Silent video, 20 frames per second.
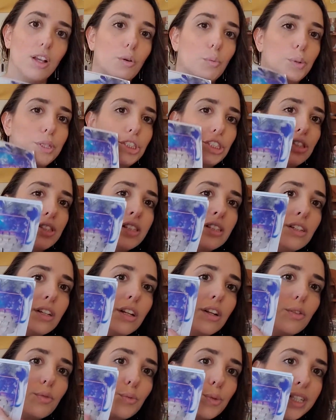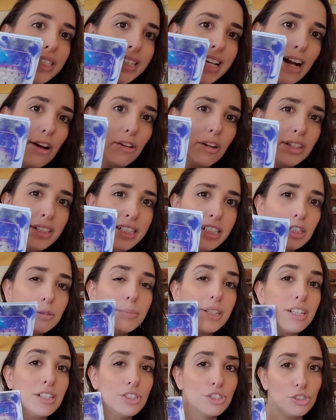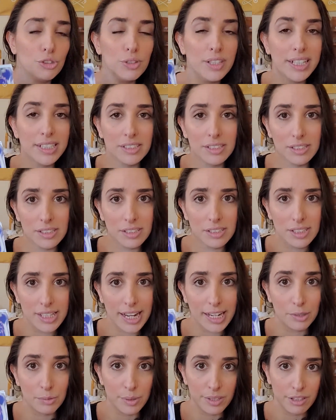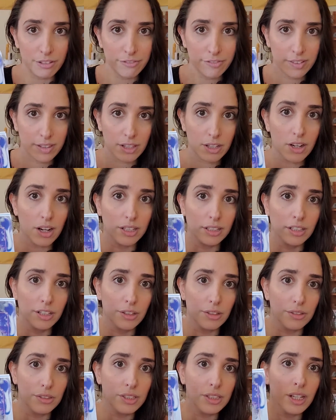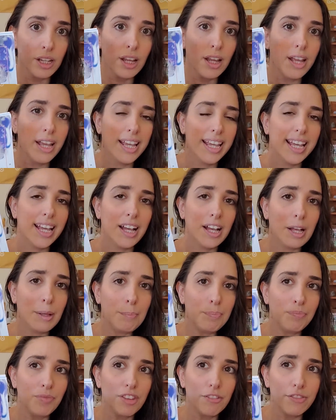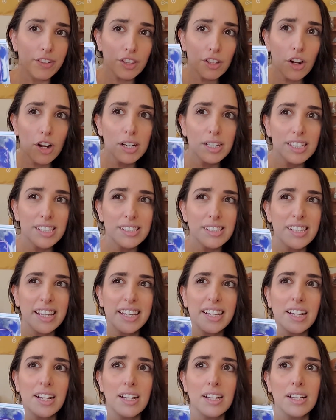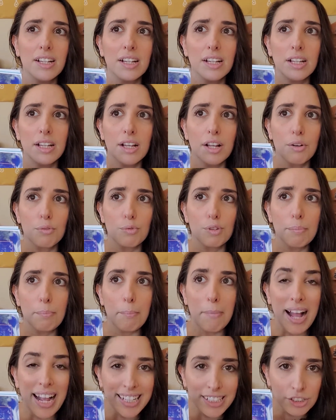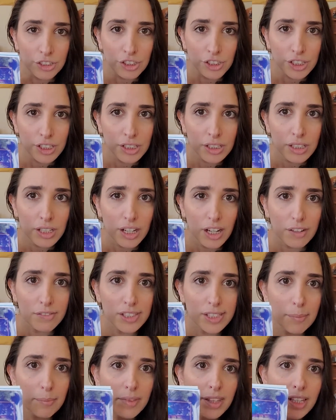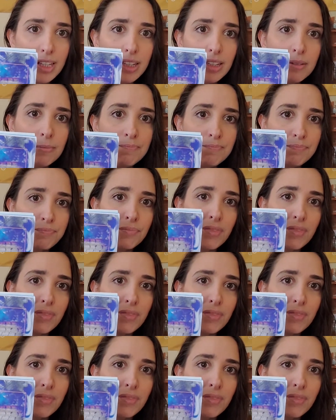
which isn't written out on here because you get to decide where the 5th card goes. The 5th card is like a reminder of something,